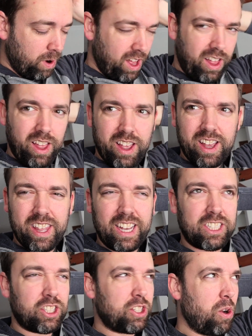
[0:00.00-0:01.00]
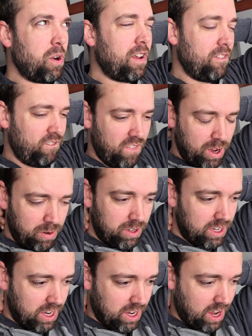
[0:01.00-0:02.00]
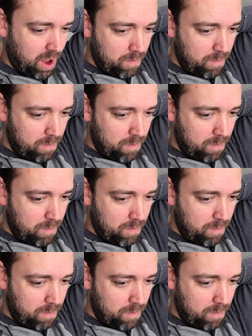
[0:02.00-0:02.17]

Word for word: Well, that's so confusing.